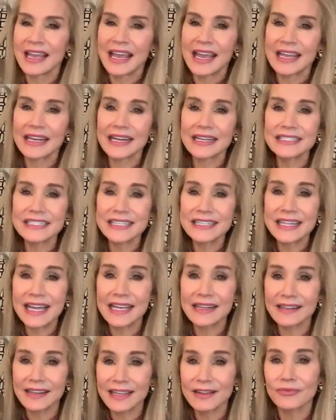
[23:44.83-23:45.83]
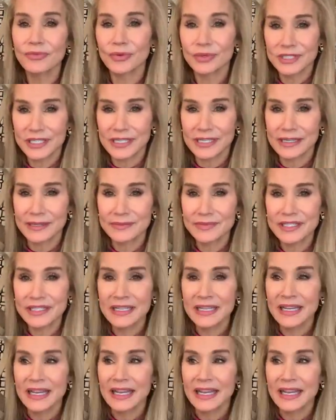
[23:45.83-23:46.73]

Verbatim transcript: And I did that like four times.